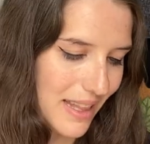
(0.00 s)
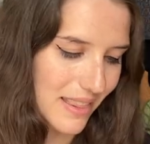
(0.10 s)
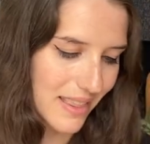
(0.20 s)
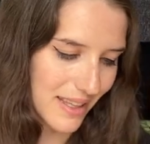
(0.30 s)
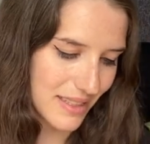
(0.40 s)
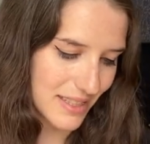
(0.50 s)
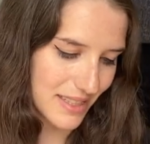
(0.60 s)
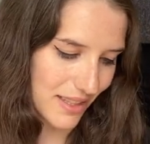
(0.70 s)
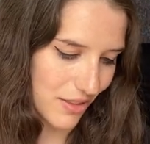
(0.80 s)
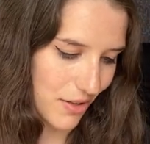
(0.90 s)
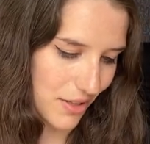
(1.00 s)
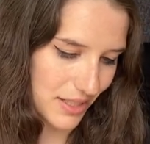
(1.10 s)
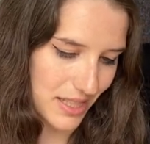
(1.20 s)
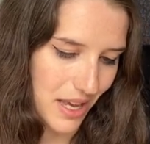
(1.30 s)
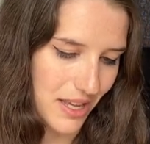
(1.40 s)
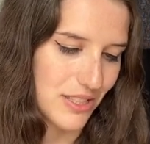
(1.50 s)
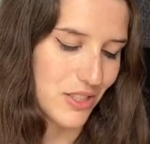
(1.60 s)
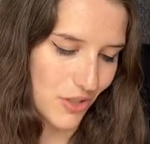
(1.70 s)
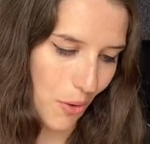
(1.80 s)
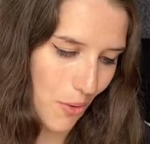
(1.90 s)
this looks
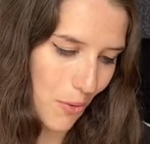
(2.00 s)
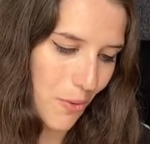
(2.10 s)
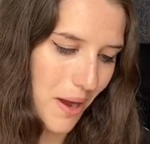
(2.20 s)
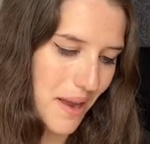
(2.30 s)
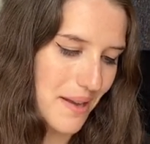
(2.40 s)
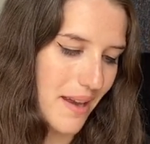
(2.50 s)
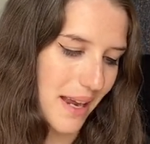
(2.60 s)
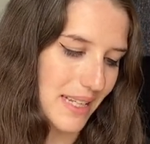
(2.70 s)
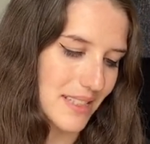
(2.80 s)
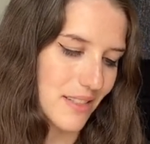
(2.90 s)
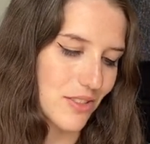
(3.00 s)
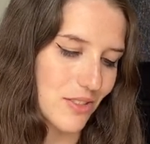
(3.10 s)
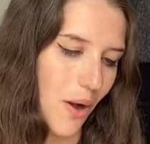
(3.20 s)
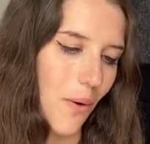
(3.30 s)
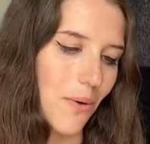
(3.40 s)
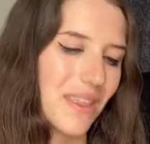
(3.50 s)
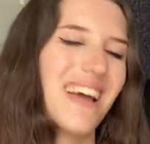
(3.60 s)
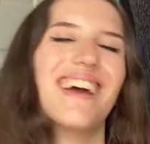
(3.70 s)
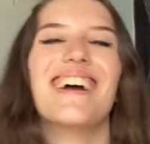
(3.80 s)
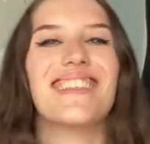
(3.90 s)
so nice. So
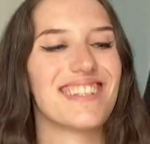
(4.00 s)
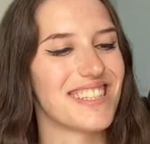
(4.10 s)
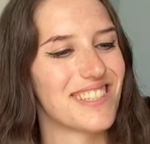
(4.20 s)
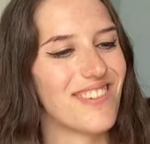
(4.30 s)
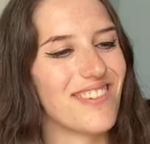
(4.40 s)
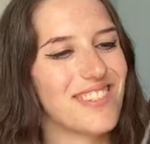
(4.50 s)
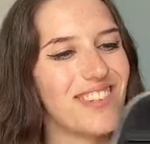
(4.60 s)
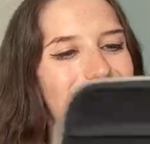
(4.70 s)
this is so cool. So